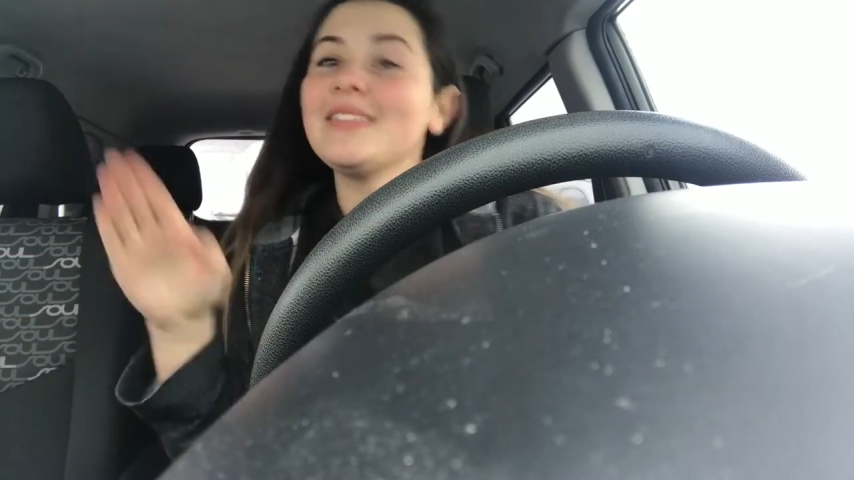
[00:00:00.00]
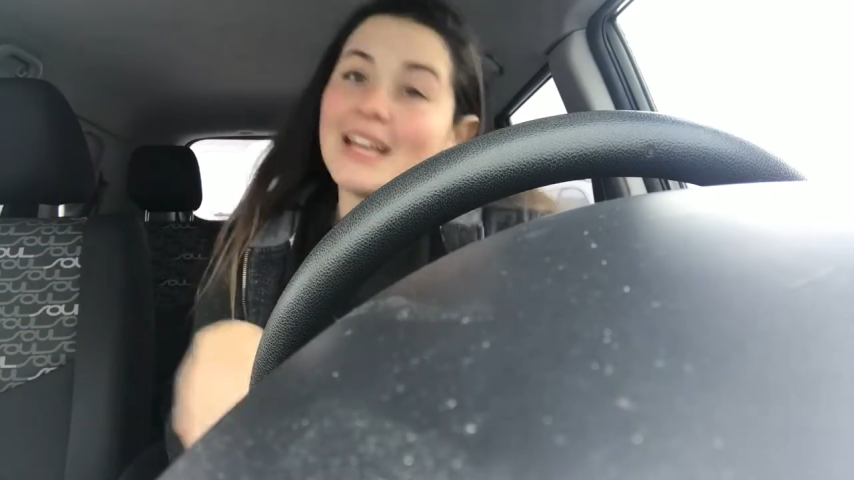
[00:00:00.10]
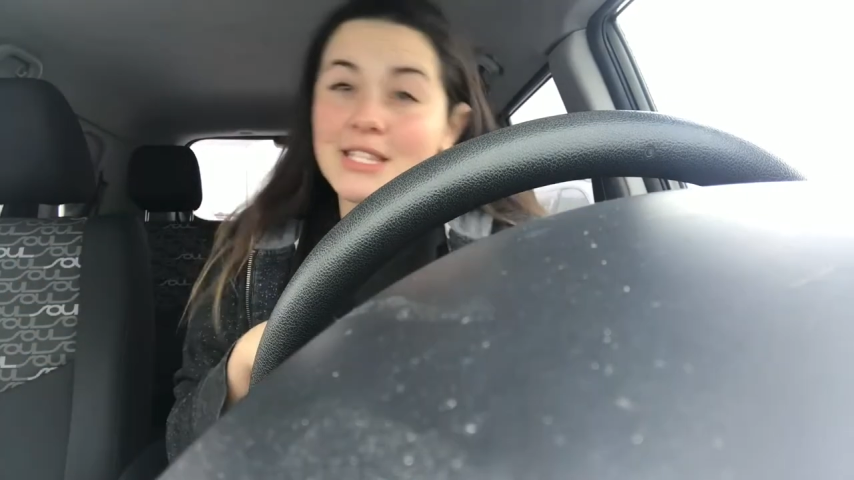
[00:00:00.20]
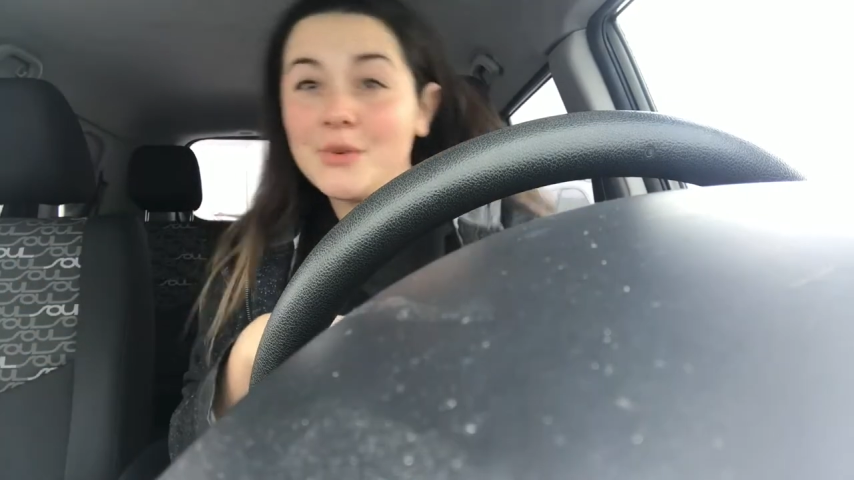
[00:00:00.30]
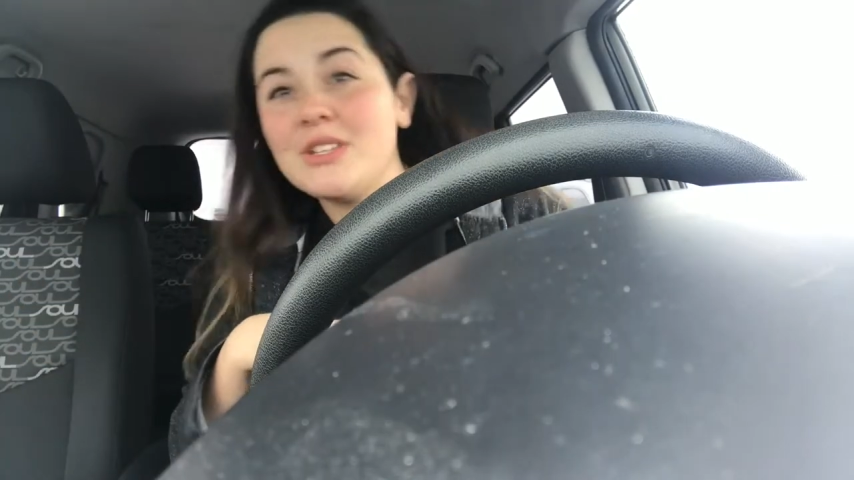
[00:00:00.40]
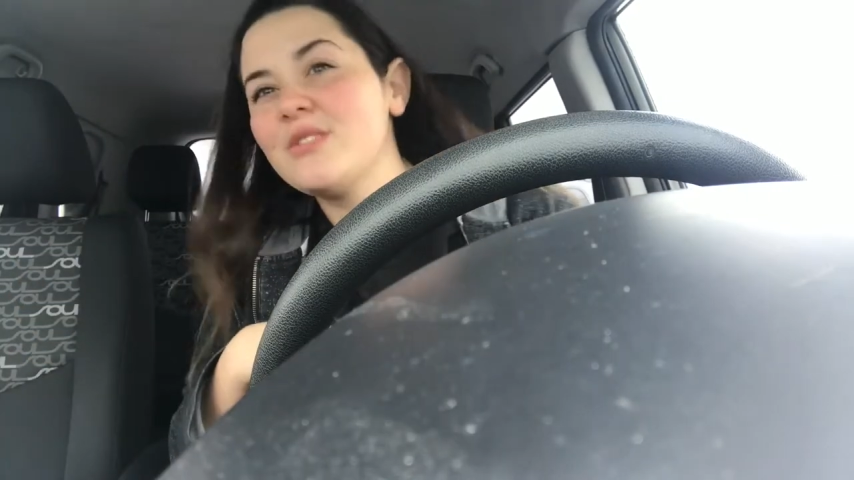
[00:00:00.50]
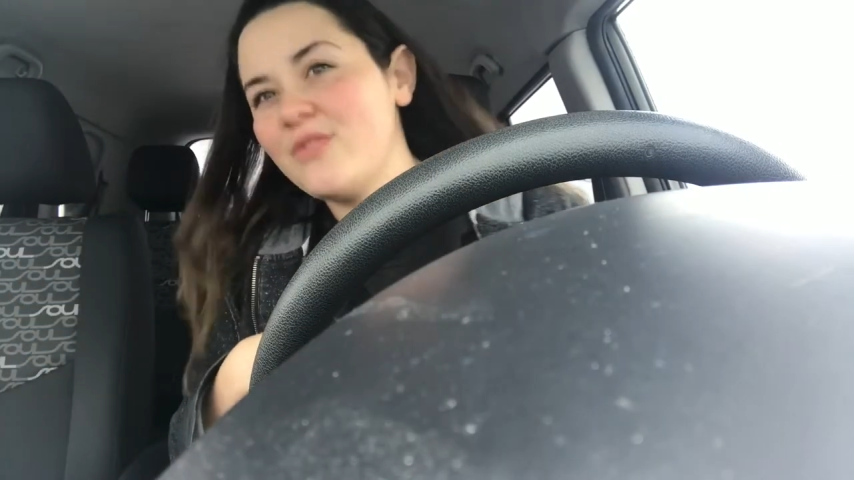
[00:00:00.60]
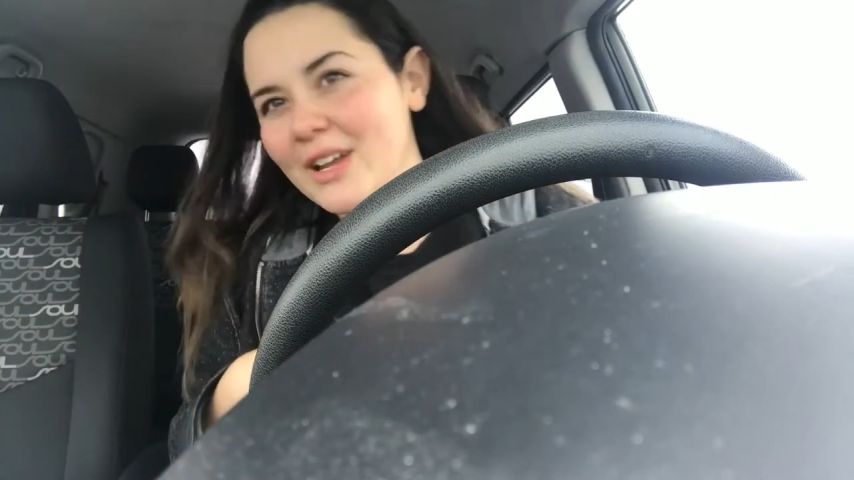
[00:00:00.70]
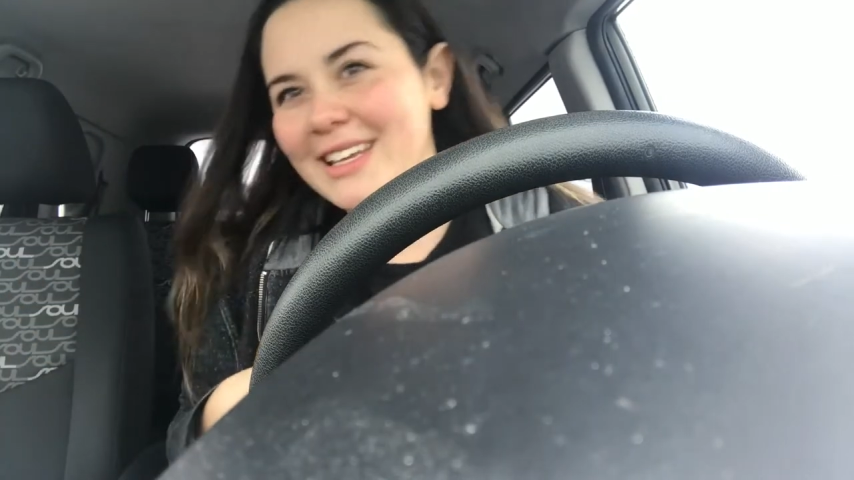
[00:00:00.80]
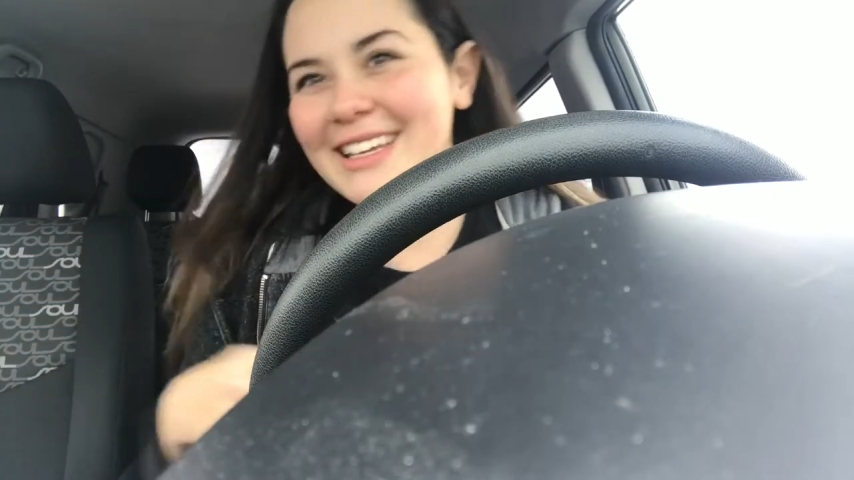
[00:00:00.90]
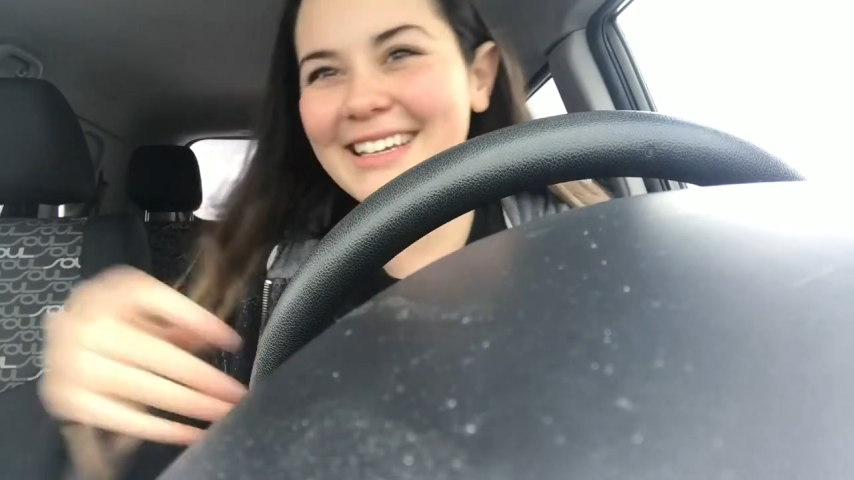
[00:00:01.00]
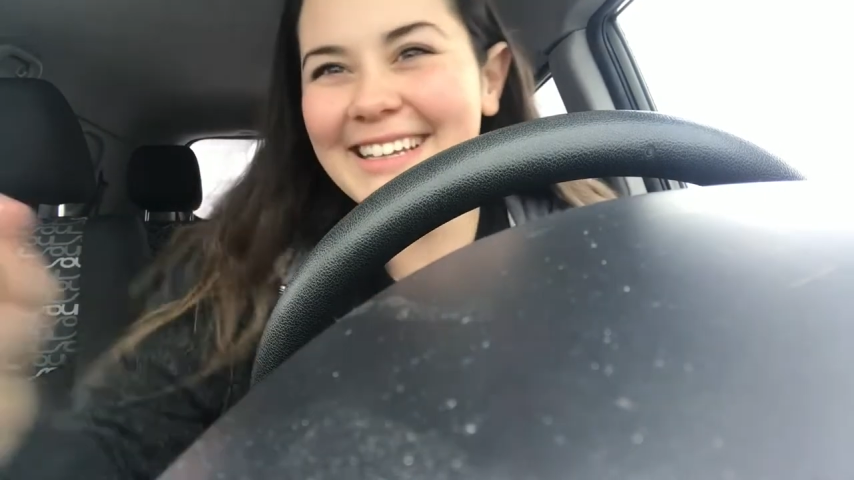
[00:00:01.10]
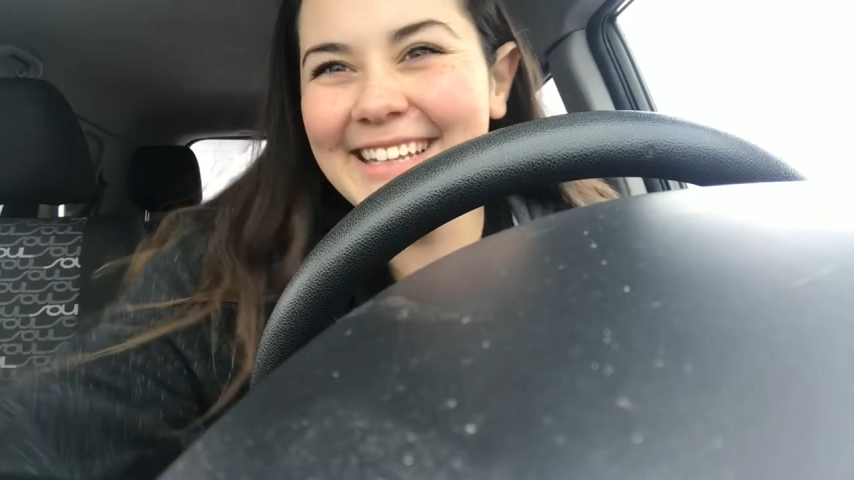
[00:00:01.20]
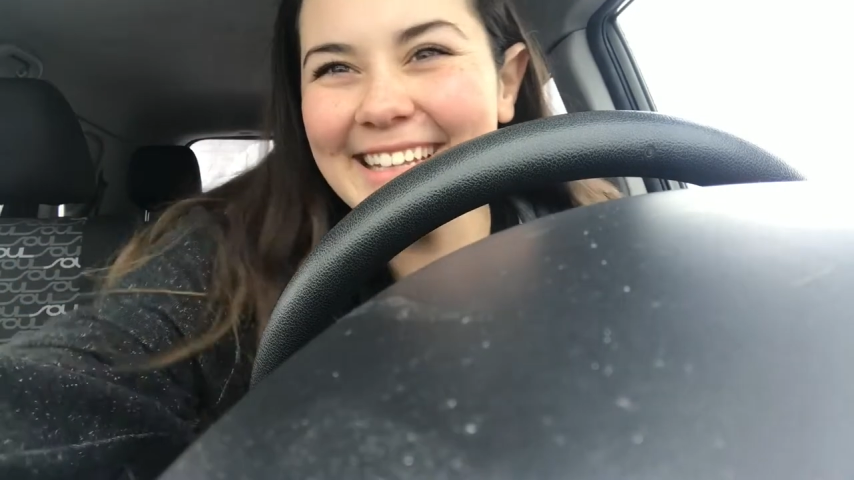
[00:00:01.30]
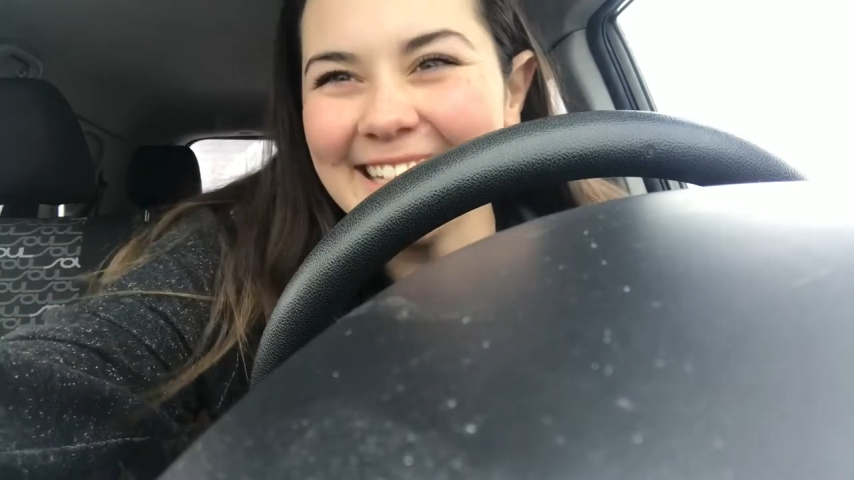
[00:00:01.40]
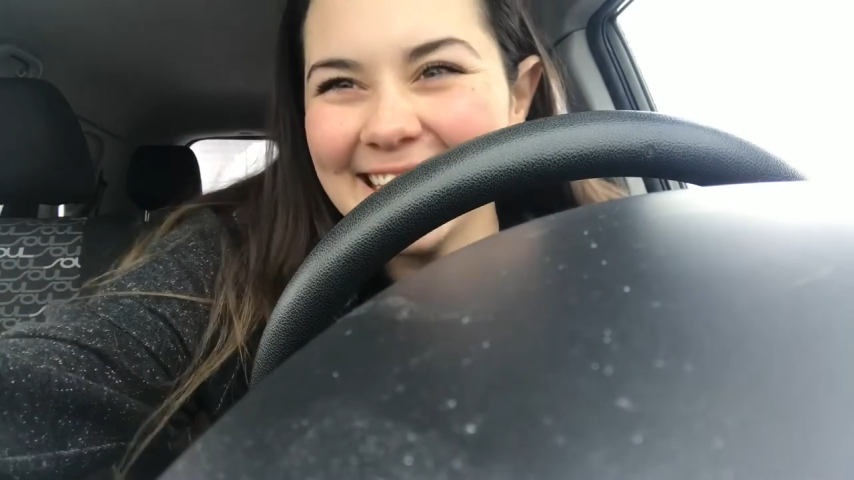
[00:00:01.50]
that's always funny.